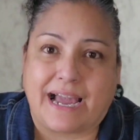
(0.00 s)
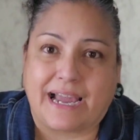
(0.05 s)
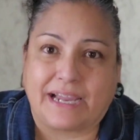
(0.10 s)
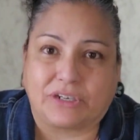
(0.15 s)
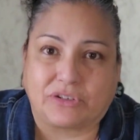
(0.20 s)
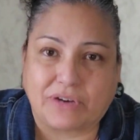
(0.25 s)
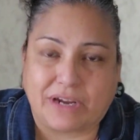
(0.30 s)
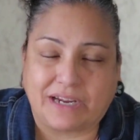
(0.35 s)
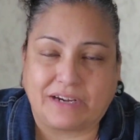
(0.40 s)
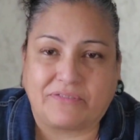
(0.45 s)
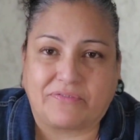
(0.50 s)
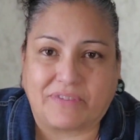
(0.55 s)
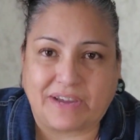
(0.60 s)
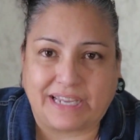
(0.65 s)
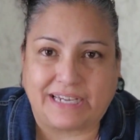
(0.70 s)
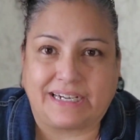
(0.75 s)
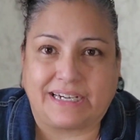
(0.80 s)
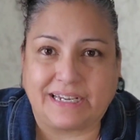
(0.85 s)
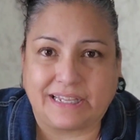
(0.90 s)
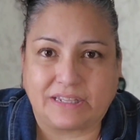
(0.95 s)
I try to
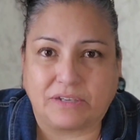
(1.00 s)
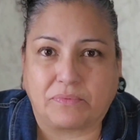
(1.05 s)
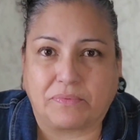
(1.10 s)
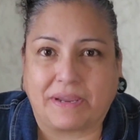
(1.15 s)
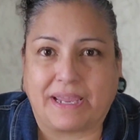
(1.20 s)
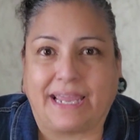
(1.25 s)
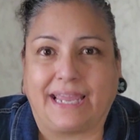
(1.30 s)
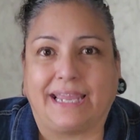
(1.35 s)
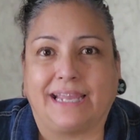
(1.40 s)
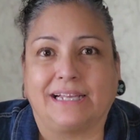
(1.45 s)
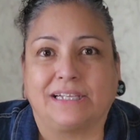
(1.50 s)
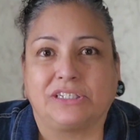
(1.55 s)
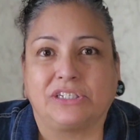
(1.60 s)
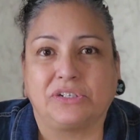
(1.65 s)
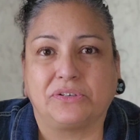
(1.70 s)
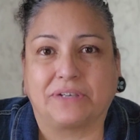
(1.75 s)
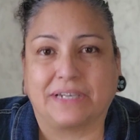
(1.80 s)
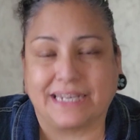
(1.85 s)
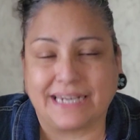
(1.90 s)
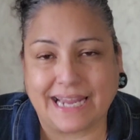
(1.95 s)
find another way
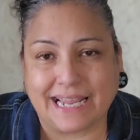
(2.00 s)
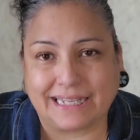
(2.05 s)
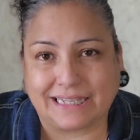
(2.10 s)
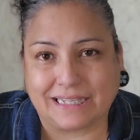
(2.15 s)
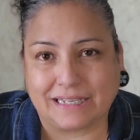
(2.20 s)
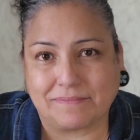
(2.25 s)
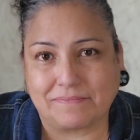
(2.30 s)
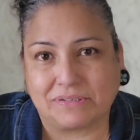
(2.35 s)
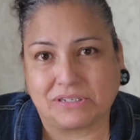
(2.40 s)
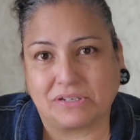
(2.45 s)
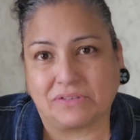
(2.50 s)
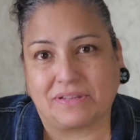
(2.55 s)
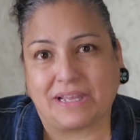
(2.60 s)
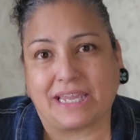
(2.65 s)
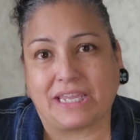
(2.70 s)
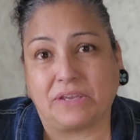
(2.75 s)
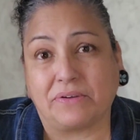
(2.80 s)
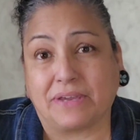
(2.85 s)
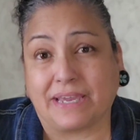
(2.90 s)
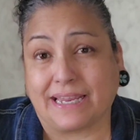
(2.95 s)
to connect them so
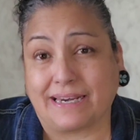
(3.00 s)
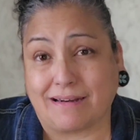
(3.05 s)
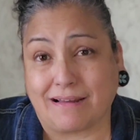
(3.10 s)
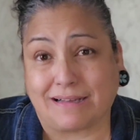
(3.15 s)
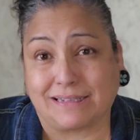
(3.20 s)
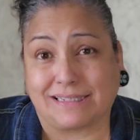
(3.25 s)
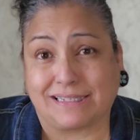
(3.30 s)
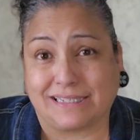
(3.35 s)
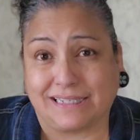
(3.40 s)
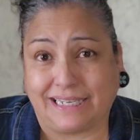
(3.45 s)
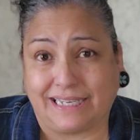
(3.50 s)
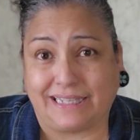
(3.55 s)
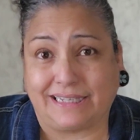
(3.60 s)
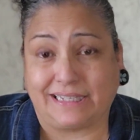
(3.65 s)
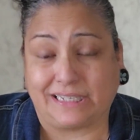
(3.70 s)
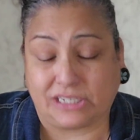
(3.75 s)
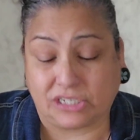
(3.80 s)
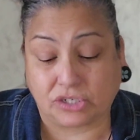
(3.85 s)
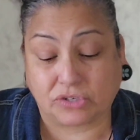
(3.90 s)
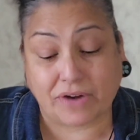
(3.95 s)
that you cannot see
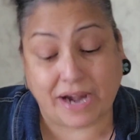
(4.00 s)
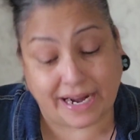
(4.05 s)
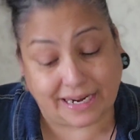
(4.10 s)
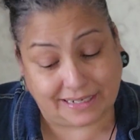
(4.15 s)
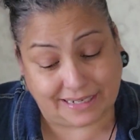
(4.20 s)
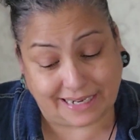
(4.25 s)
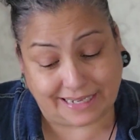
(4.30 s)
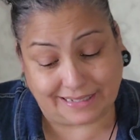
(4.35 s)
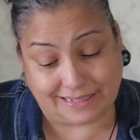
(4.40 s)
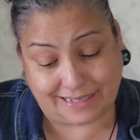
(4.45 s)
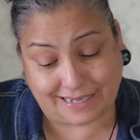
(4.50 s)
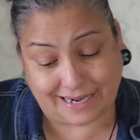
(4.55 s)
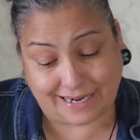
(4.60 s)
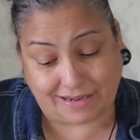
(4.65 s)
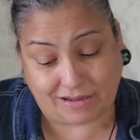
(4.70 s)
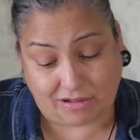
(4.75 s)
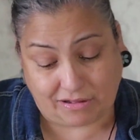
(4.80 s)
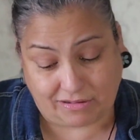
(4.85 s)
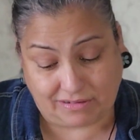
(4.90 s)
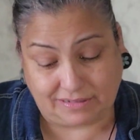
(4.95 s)
this crack line that
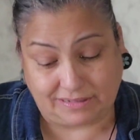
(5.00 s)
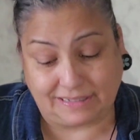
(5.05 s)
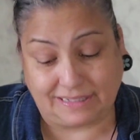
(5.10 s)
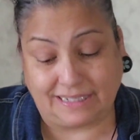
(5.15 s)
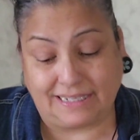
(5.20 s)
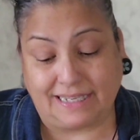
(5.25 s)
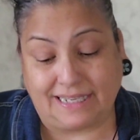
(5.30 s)
I call.